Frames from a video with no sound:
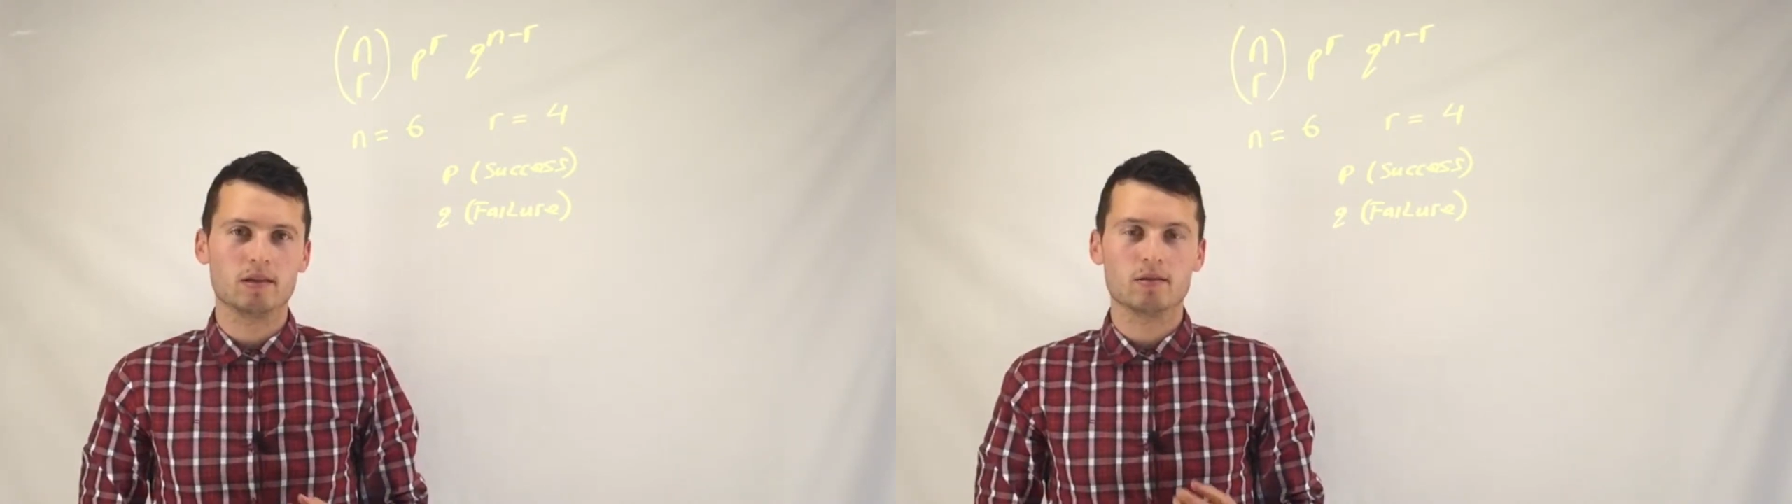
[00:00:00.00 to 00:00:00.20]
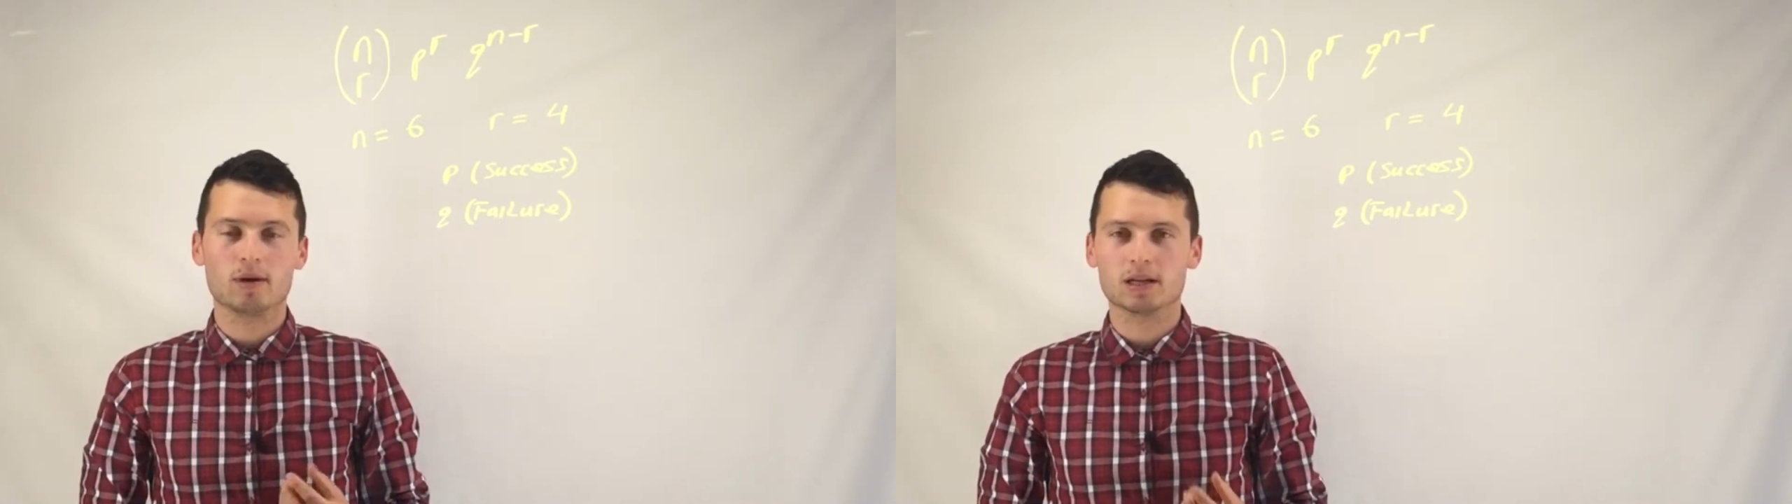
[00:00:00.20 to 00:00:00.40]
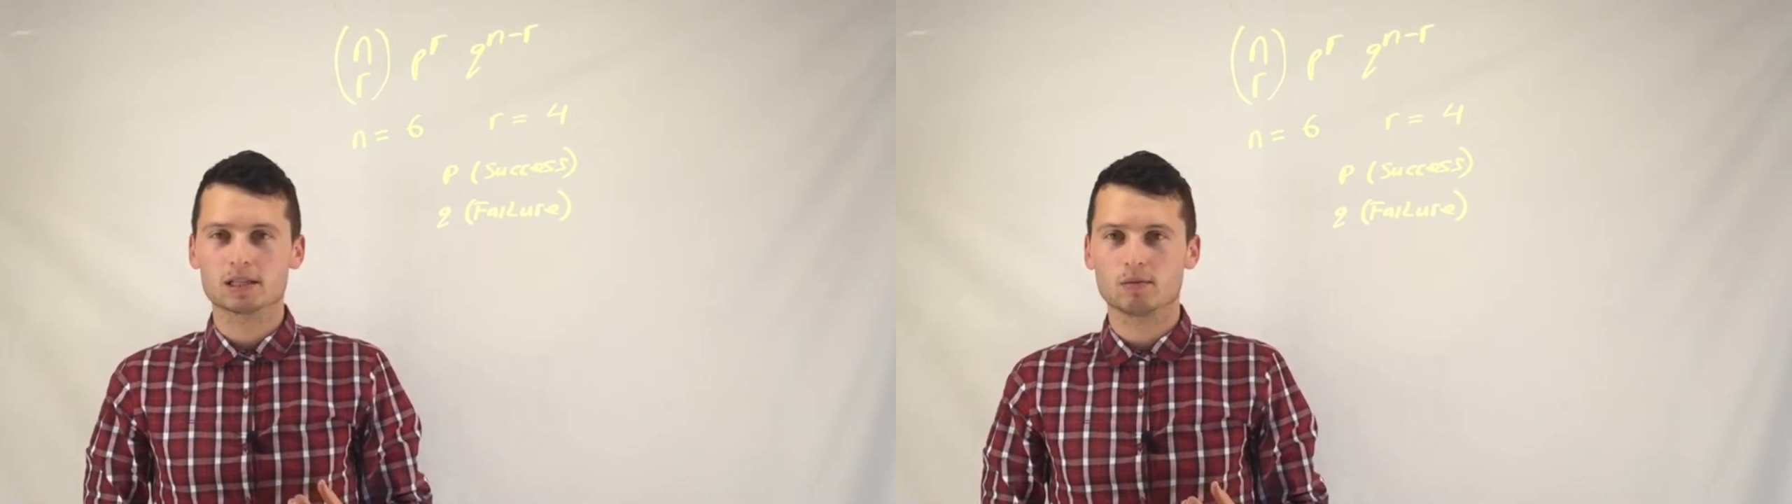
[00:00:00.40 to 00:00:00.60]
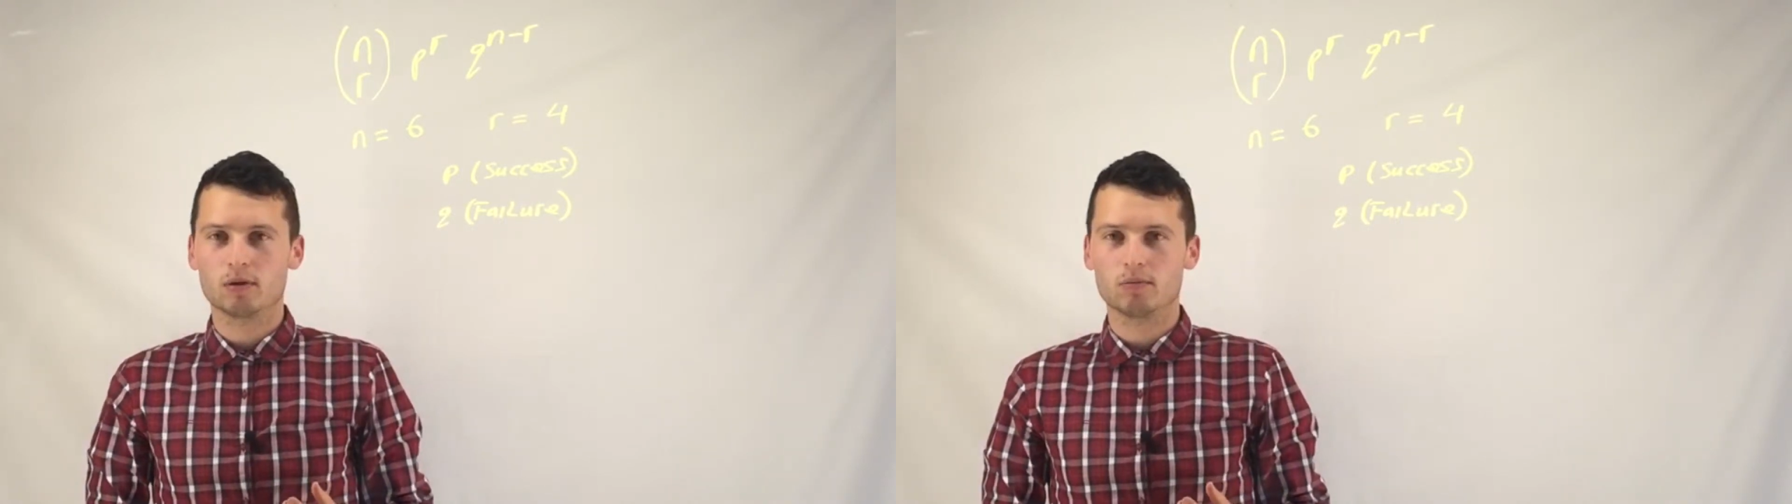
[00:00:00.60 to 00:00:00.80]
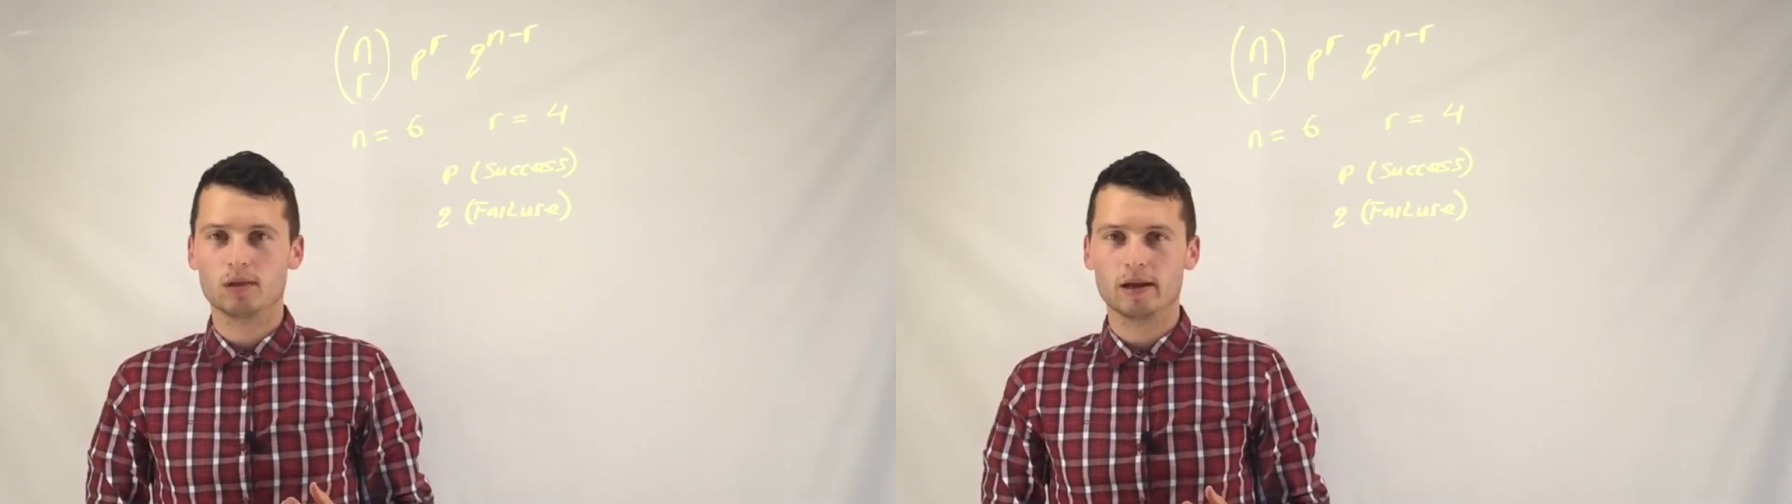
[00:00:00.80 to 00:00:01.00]
the
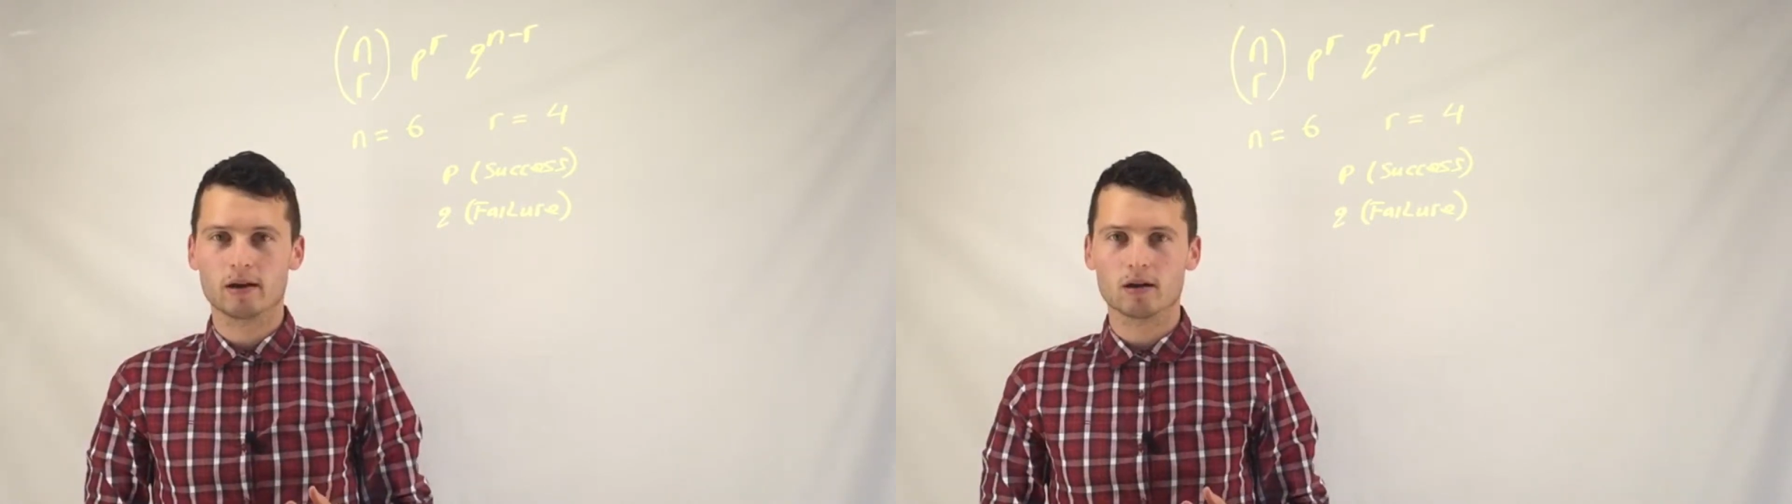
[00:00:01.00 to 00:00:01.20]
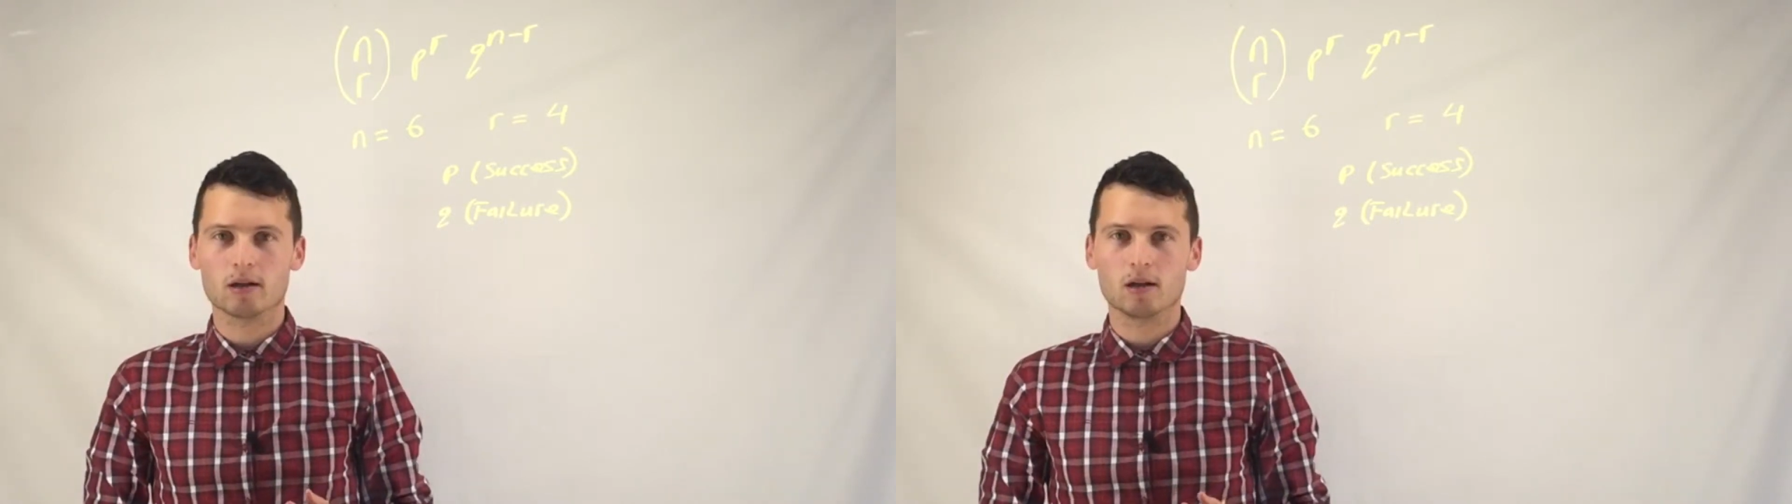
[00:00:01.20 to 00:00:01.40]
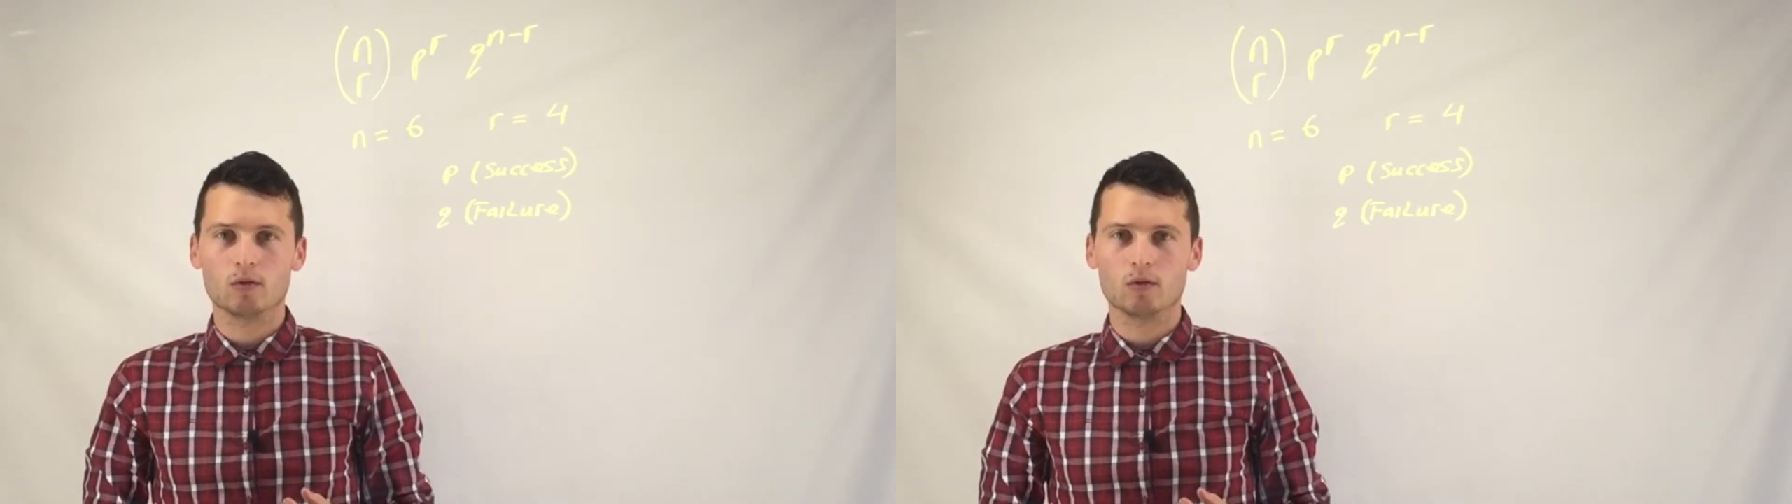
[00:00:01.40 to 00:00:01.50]
basketball player